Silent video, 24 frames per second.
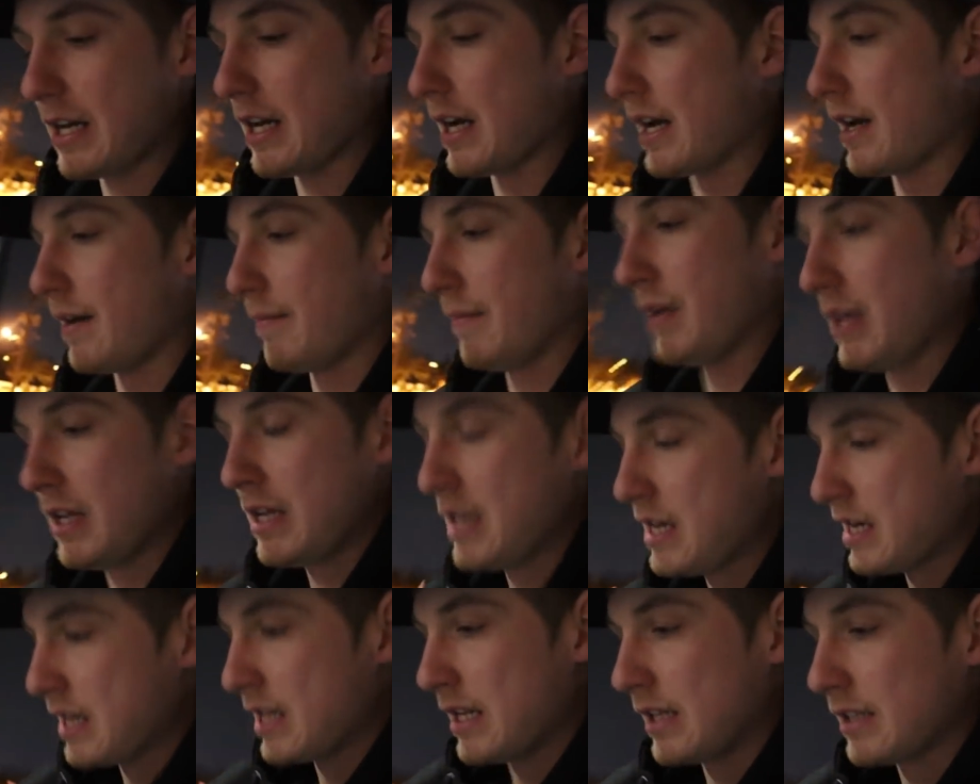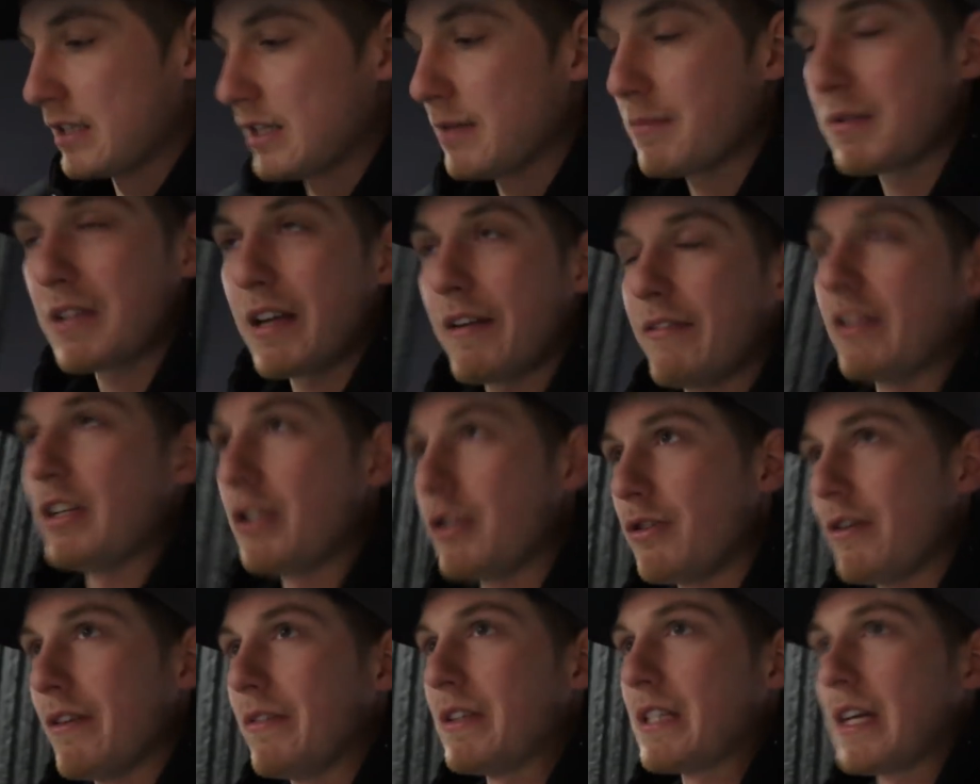It seems to have an
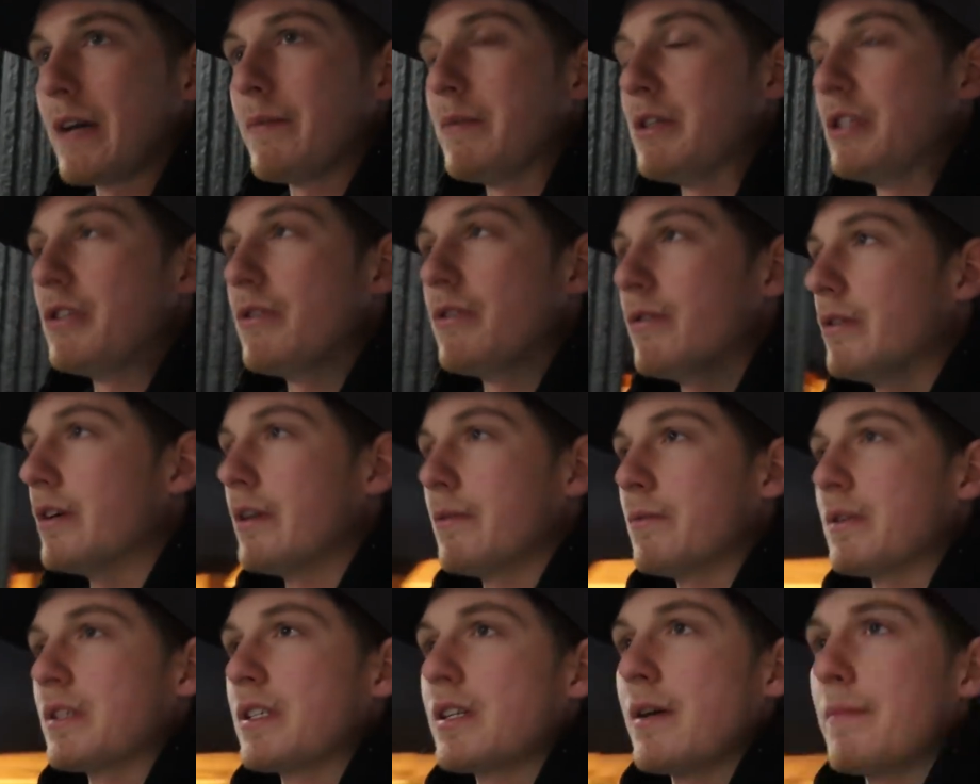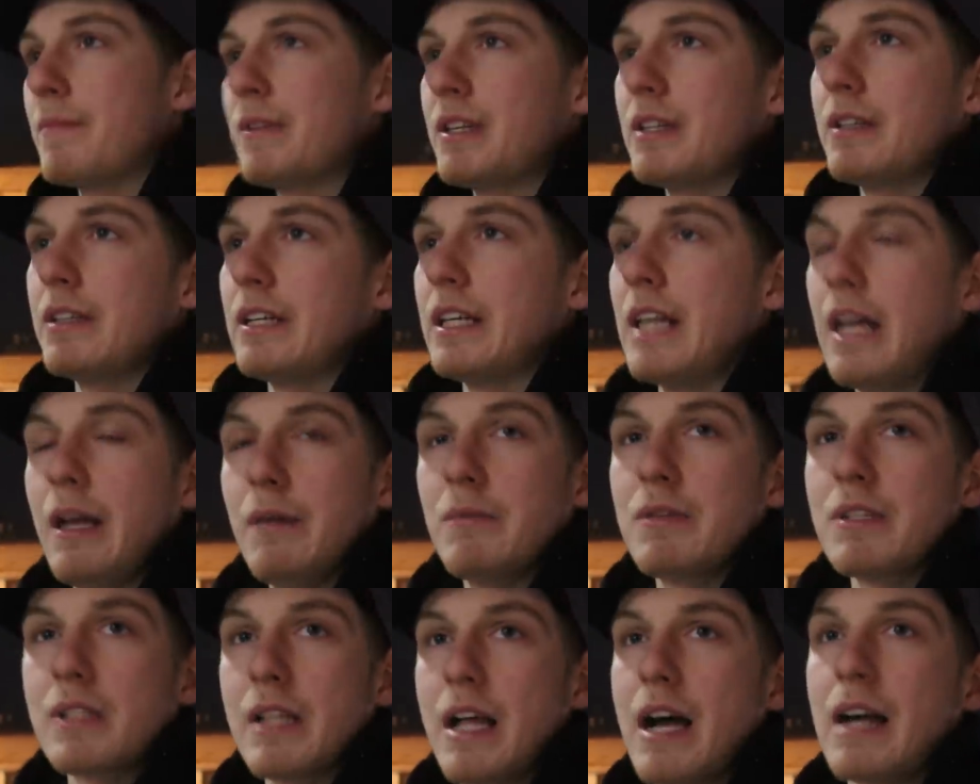issue every time we do it with something. A gate
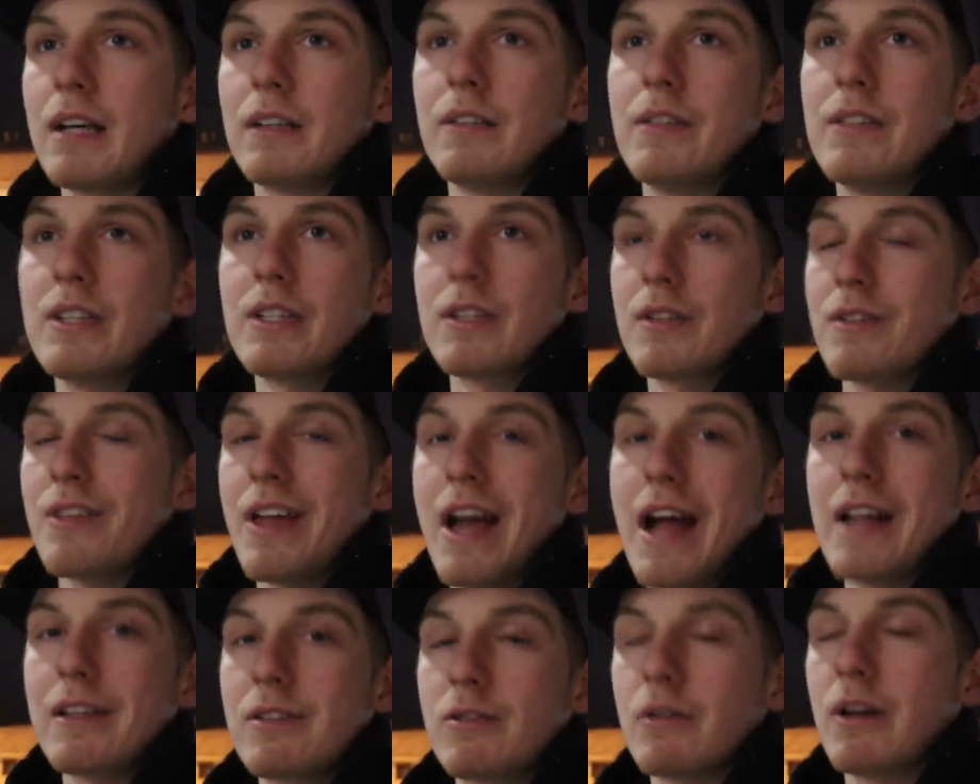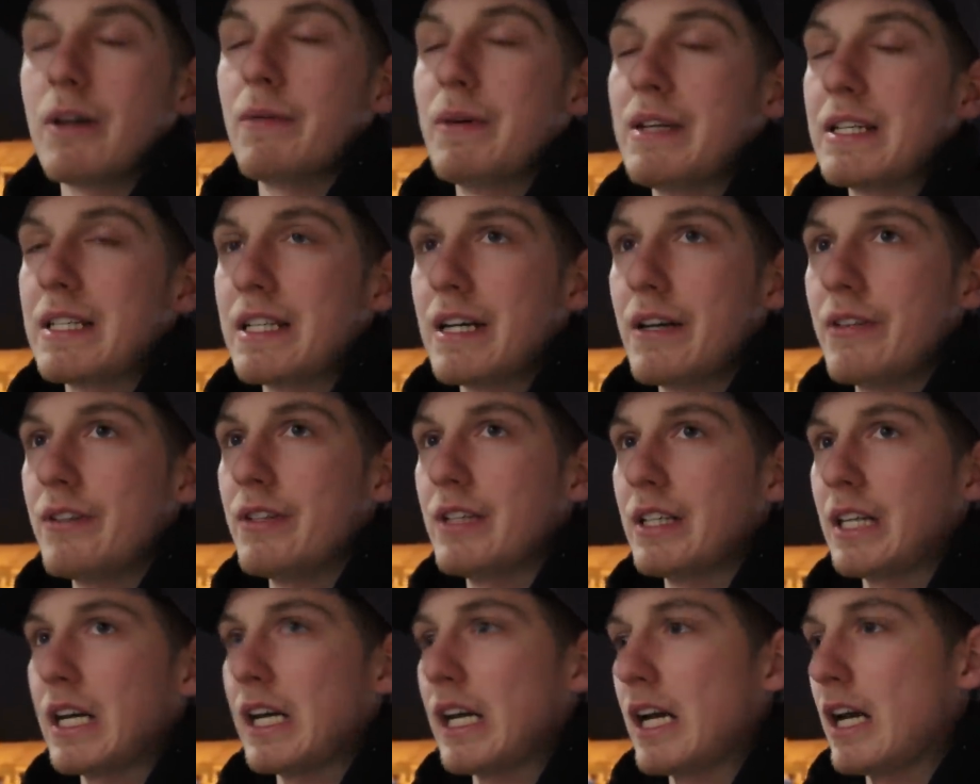was locked or this or that, so I went down
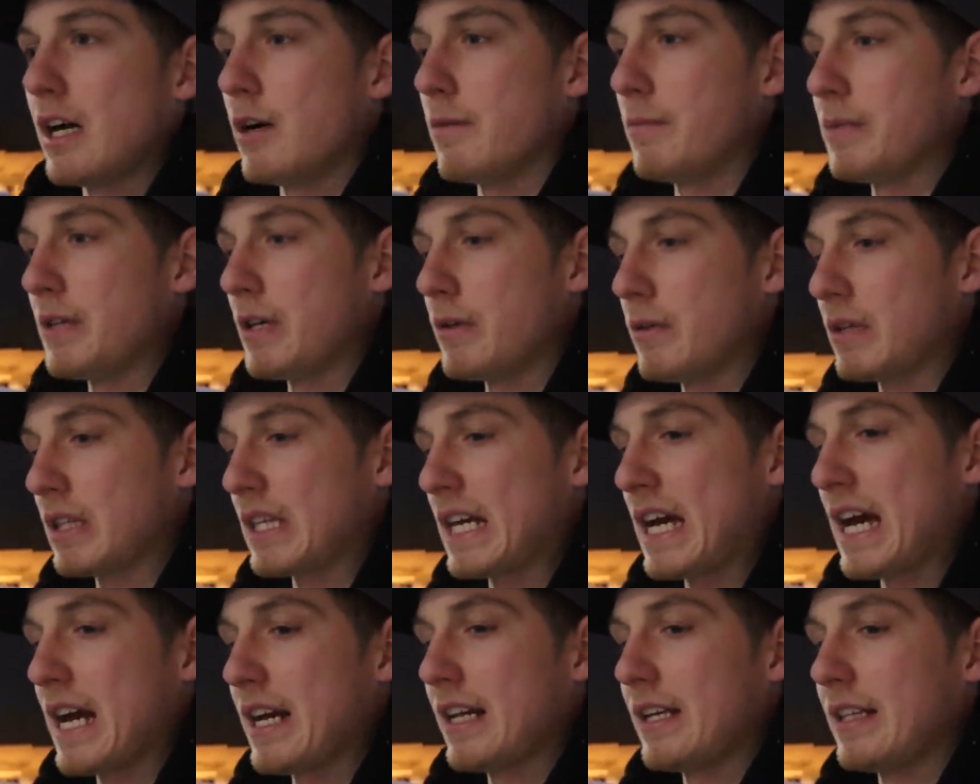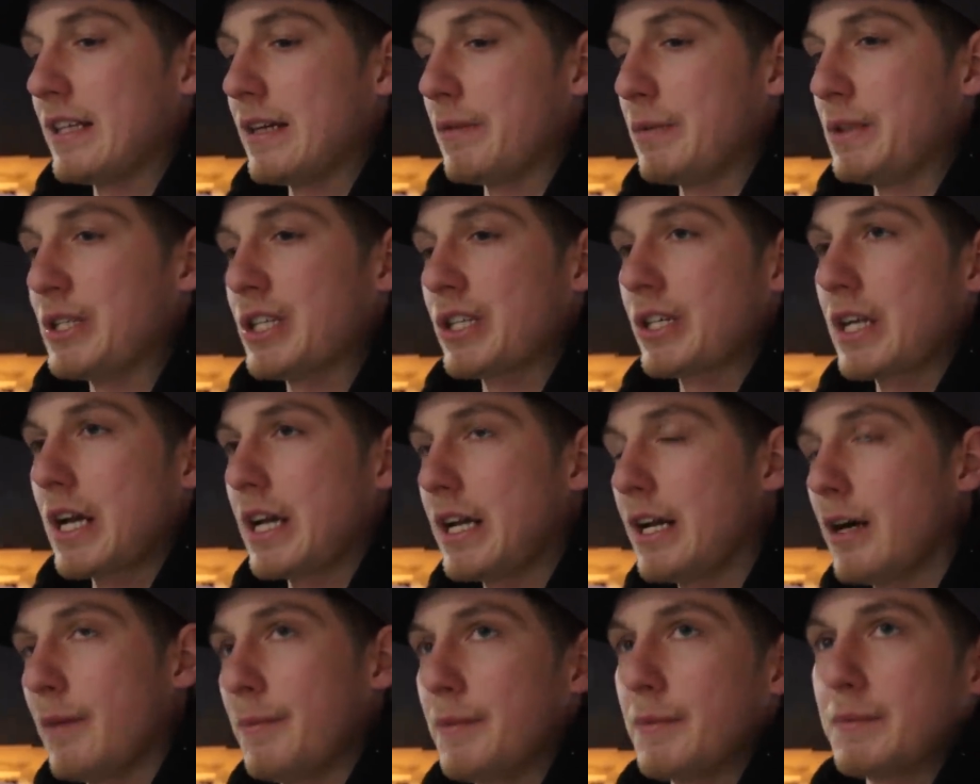there and kind of helped out with that, and then we just kind
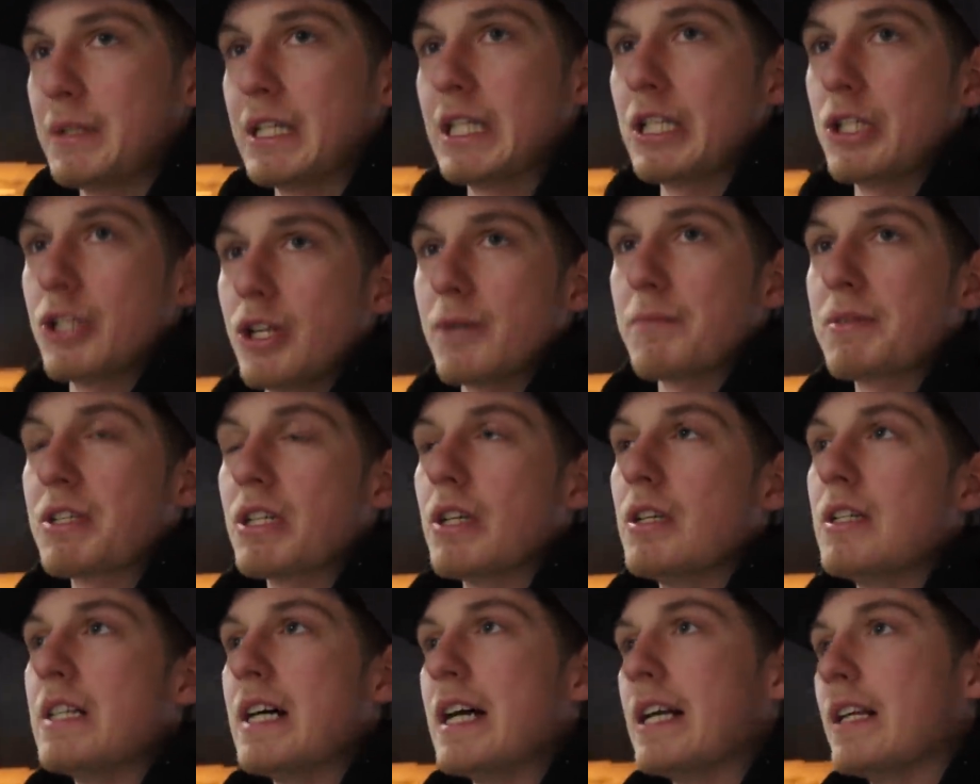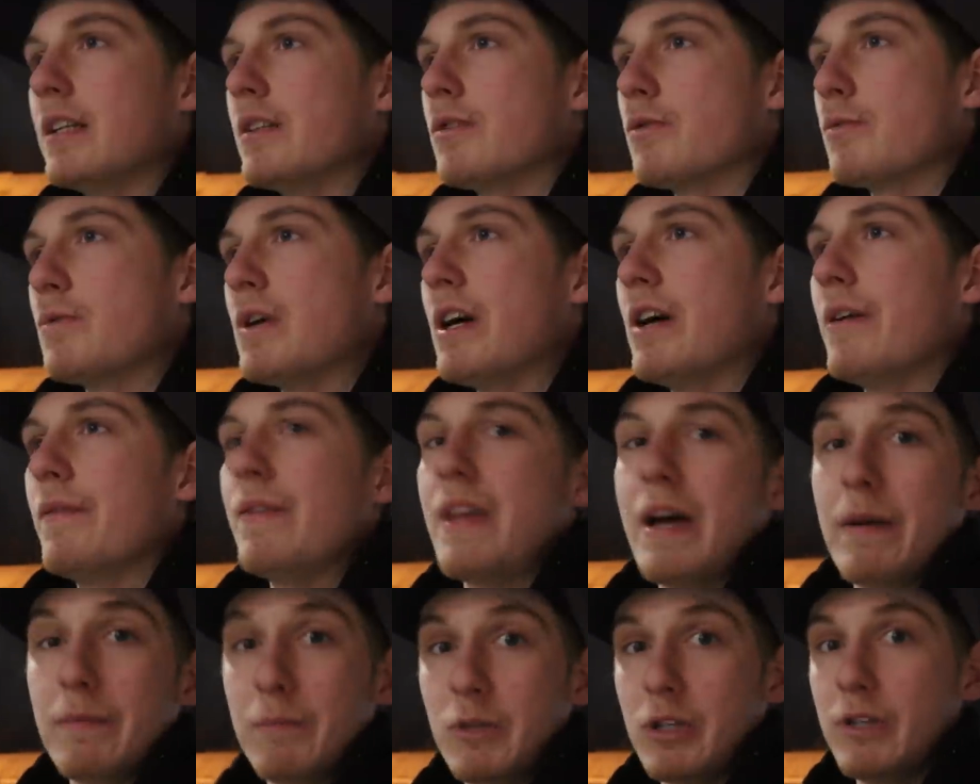of helped him get a jump start on it as well,
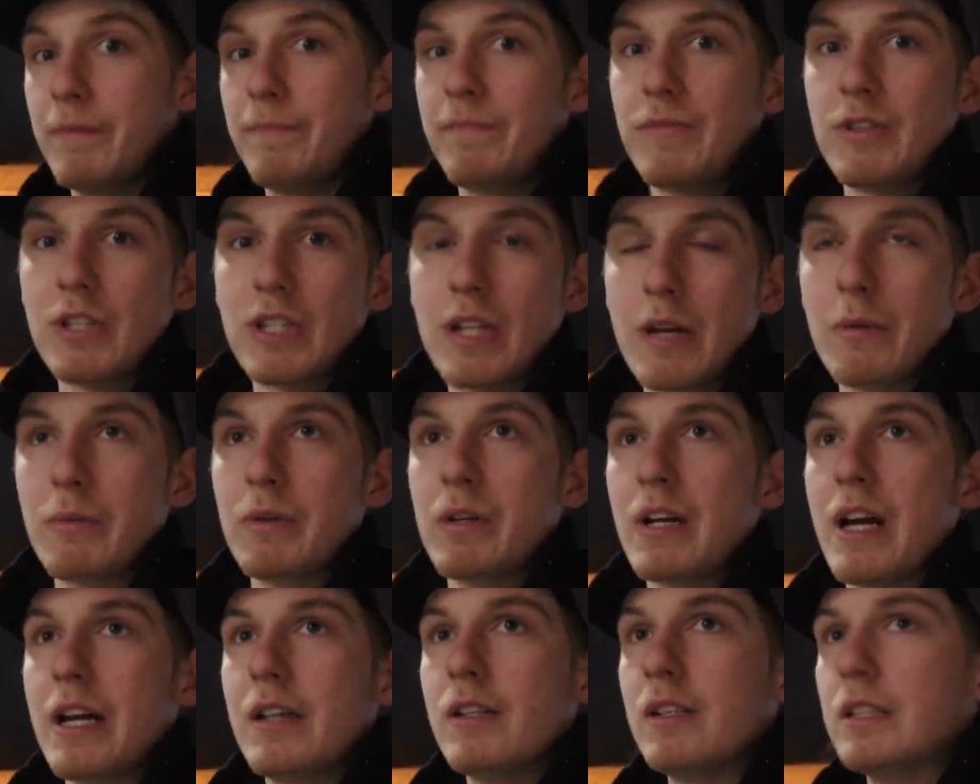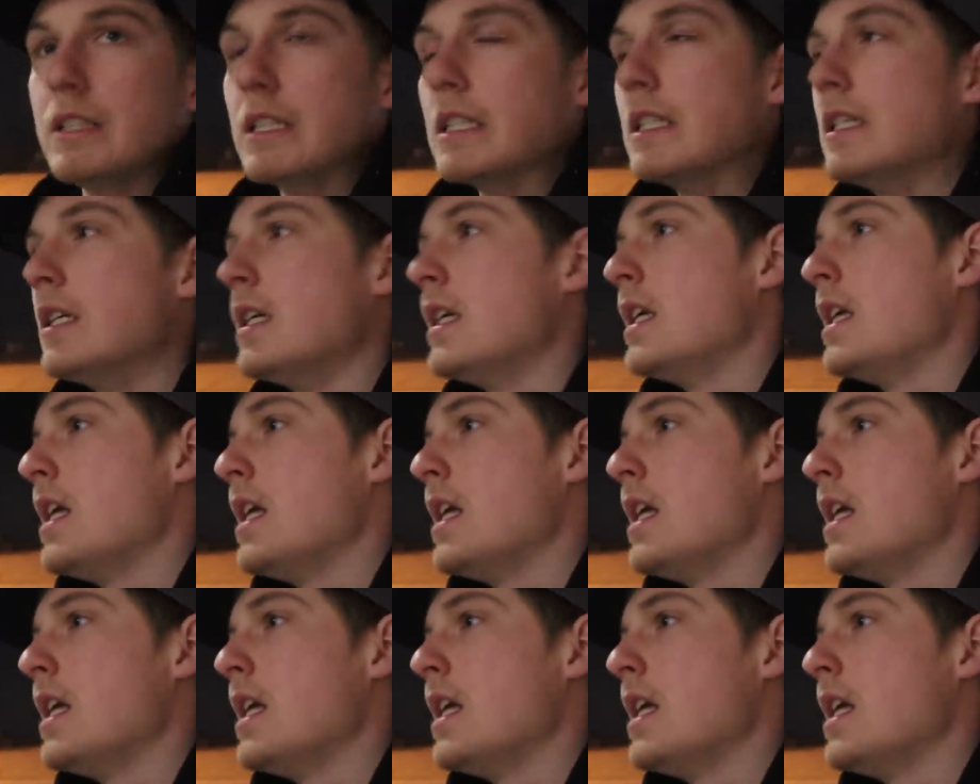the site we were at earlier.